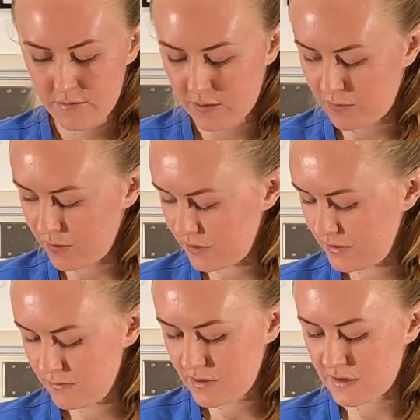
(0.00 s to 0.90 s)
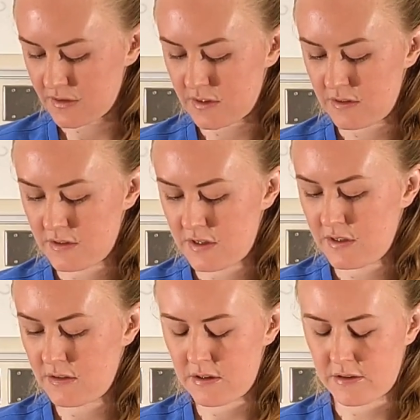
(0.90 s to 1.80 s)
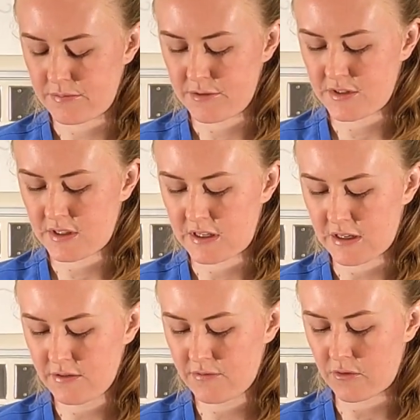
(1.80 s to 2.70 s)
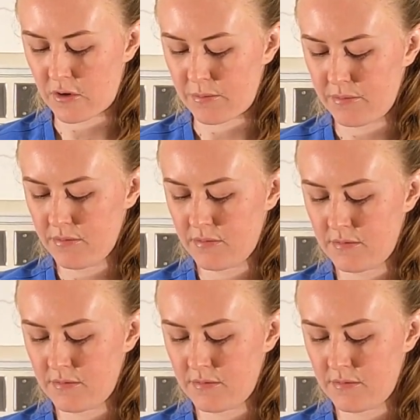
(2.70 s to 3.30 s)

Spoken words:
We would disconnect from